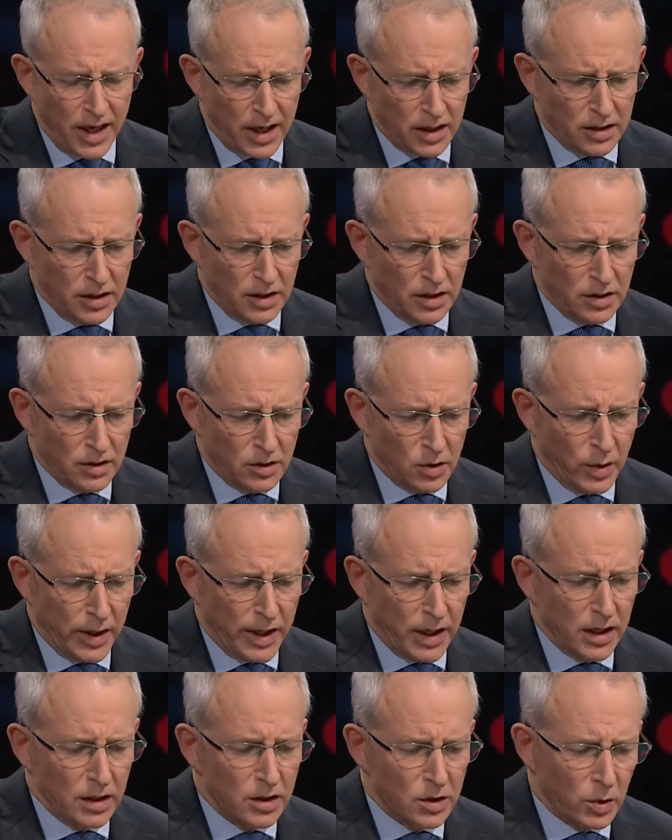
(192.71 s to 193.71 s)
Act in
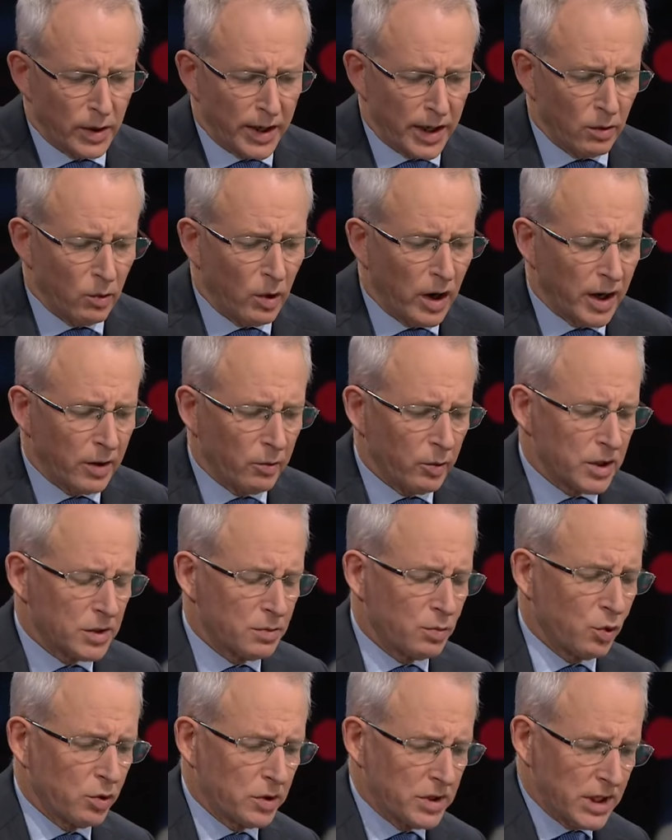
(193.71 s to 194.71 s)
2021,
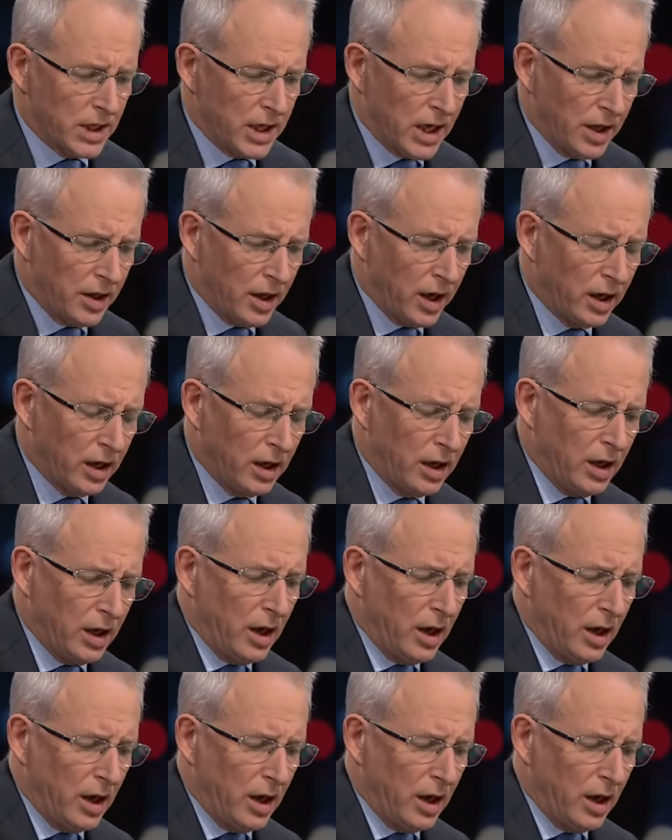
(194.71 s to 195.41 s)
which brought together